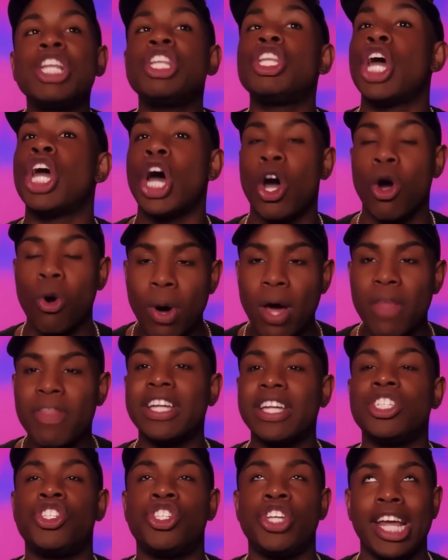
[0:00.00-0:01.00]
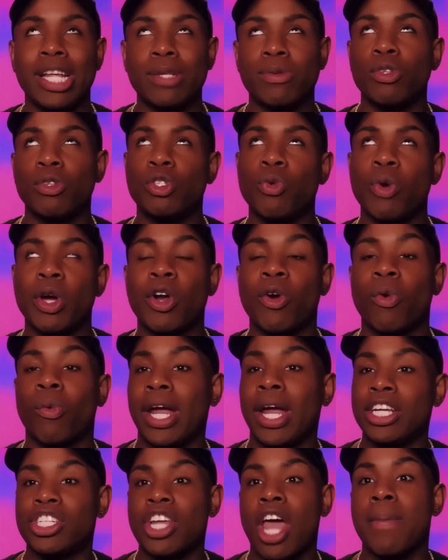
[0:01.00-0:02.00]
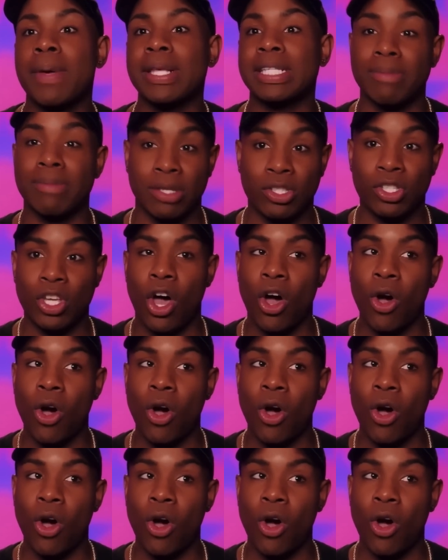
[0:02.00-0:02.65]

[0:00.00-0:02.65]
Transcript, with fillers: in Princeton, New Jersey. Love it. Her family in